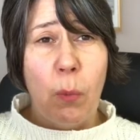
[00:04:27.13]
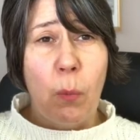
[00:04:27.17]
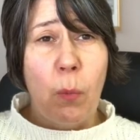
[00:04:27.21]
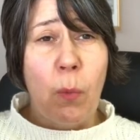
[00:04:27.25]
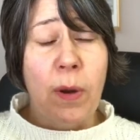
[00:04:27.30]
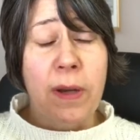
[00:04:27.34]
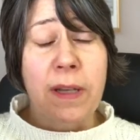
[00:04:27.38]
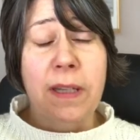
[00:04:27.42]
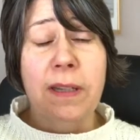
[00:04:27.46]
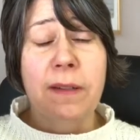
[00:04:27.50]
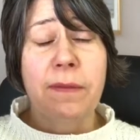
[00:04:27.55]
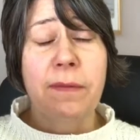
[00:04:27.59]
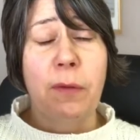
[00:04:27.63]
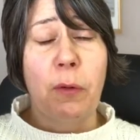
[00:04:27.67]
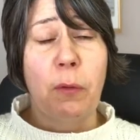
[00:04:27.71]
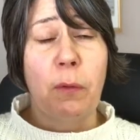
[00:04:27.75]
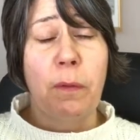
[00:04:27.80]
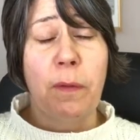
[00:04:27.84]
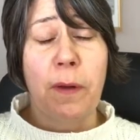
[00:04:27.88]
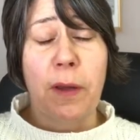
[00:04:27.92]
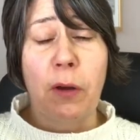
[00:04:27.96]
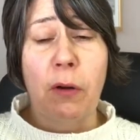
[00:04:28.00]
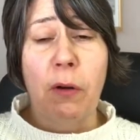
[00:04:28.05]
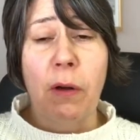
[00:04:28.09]
wonderful
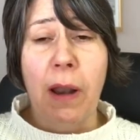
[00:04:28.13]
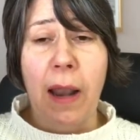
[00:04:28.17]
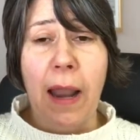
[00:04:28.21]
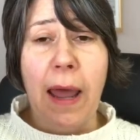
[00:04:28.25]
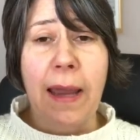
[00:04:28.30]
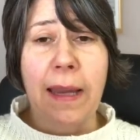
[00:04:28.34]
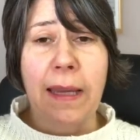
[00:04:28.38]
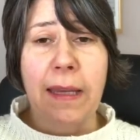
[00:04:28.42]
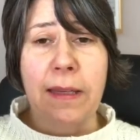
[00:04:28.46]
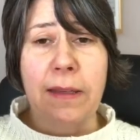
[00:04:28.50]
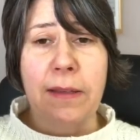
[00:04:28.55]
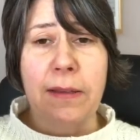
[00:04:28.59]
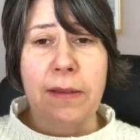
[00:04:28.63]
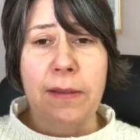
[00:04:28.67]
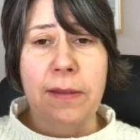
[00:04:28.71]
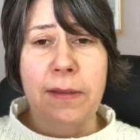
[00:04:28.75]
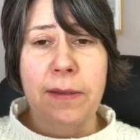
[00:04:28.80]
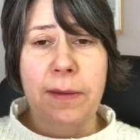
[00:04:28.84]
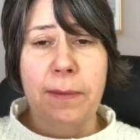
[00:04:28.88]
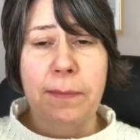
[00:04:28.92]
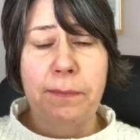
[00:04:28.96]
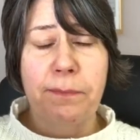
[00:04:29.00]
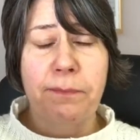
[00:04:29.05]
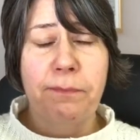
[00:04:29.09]
for your
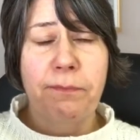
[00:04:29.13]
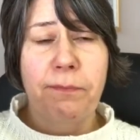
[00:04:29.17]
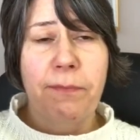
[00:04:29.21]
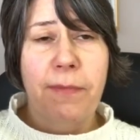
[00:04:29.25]
clients.